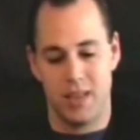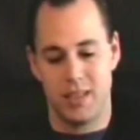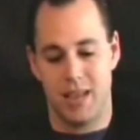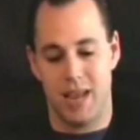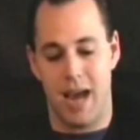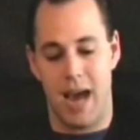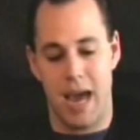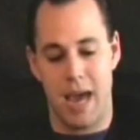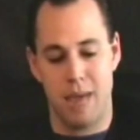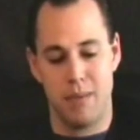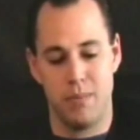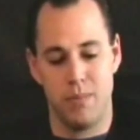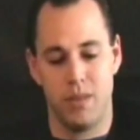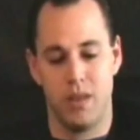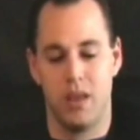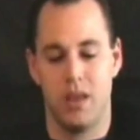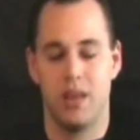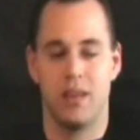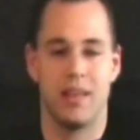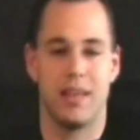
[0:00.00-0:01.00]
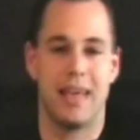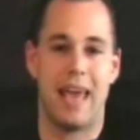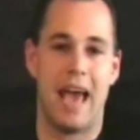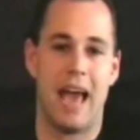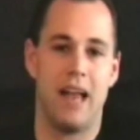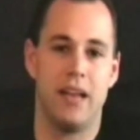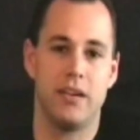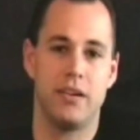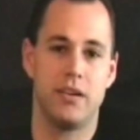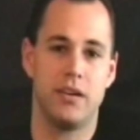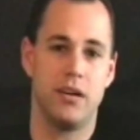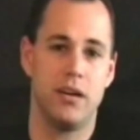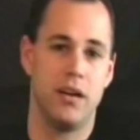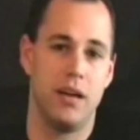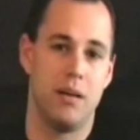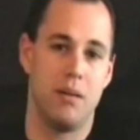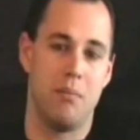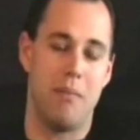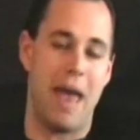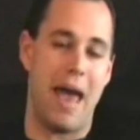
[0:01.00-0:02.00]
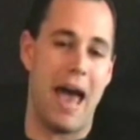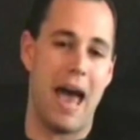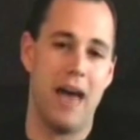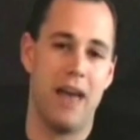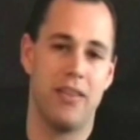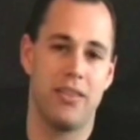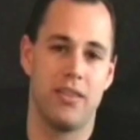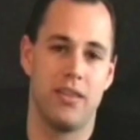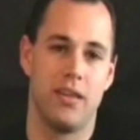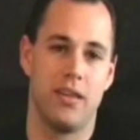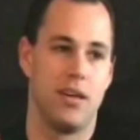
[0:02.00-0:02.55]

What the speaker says: Time, the calendar, math,